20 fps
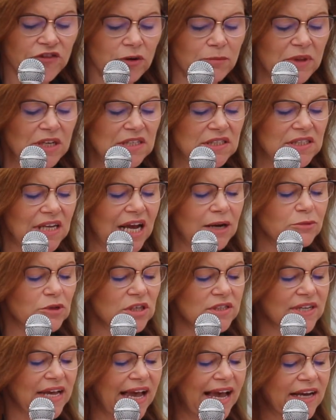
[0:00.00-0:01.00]
from these
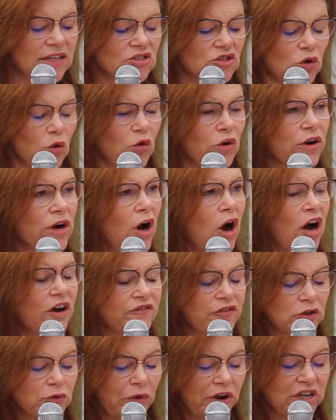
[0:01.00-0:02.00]
cyber attacks or
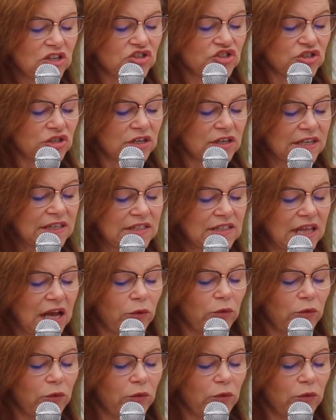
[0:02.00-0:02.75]
offered reassurance